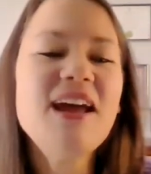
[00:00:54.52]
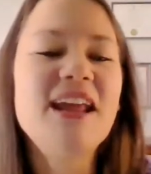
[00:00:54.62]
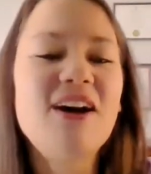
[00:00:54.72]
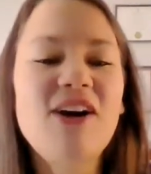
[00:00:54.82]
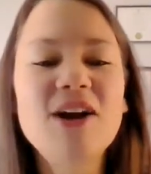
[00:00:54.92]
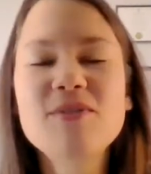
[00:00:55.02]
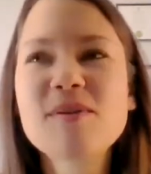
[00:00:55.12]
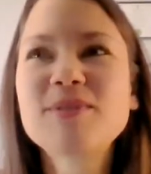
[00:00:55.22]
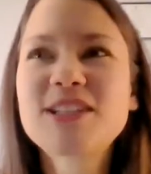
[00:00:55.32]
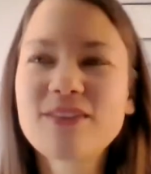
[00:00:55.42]
Now, I
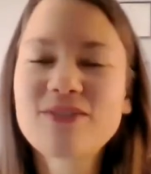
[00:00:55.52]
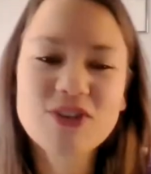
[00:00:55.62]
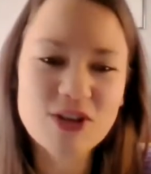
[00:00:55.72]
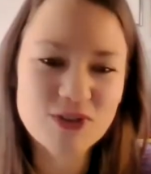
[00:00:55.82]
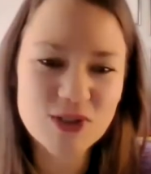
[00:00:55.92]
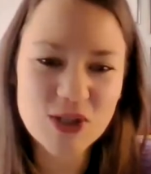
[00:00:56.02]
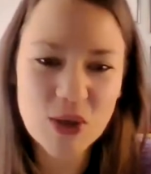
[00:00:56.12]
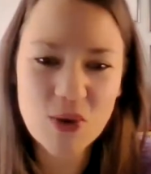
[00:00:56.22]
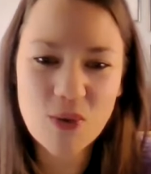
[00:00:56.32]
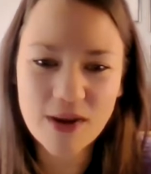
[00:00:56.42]
remember several years
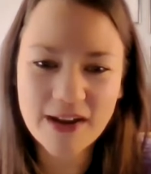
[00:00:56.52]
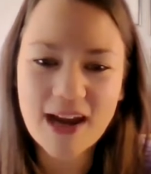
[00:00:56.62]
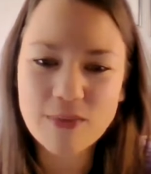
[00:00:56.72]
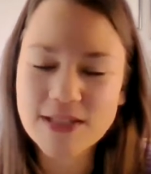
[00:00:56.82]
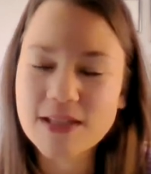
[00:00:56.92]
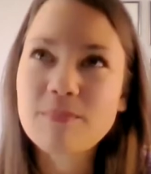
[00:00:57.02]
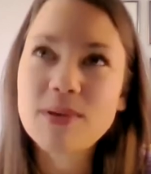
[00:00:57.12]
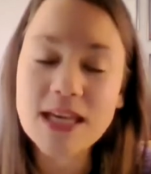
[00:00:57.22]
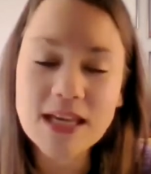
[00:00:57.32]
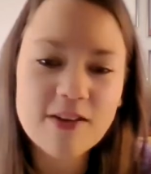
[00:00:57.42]
ago when I was at the
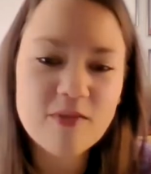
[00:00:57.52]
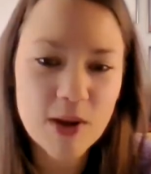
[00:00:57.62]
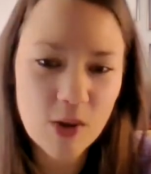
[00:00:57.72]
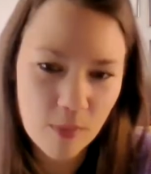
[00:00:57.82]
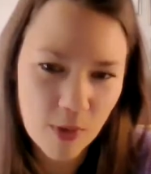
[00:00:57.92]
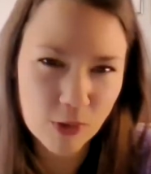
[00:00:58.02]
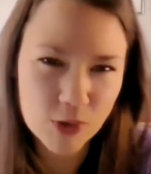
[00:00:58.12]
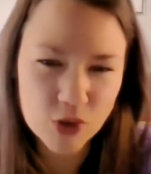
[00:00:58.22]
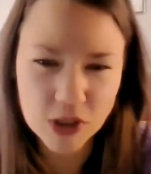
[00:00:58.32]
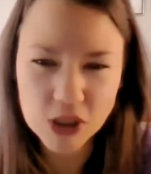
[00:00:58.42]
peak of my hormonal
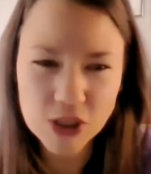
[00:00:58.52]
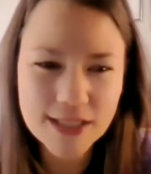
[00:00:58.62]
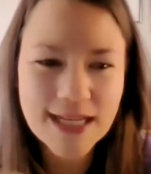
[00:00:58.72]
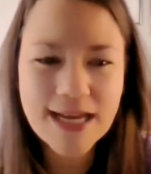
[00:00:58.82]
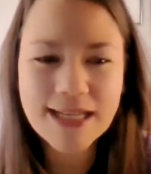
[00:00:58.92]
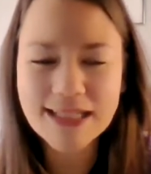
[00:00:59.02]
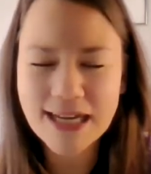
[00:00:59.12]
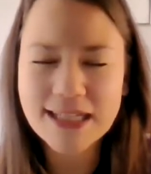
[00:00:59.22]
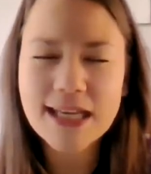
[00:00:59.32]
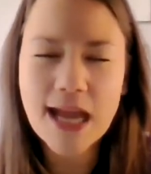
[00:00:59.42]
struggles,
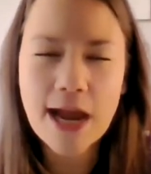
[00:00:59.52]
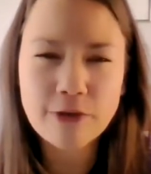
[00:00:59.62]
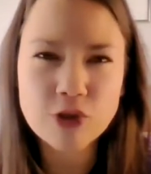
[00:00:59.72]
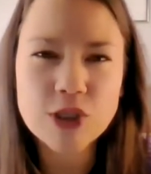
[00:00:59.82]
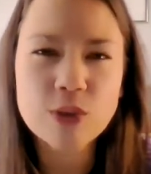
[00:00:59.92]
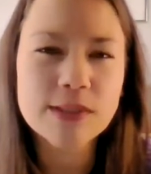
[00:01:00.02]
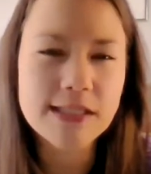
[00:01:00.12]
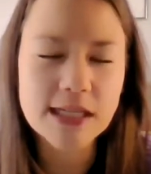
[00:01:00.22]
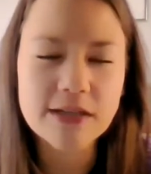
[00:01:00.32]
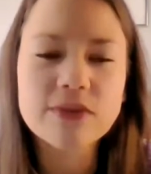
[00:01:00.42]
lacking energy was
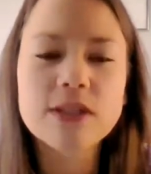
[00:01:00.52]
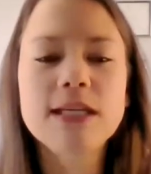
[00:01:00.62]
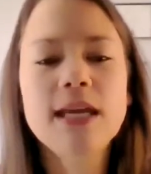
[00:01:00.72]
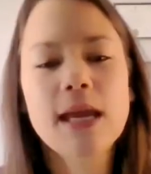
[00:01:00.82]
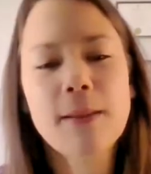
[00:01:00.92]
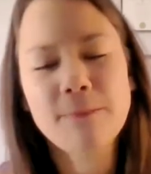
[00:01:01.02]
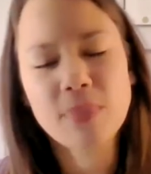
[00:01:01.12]
definitely a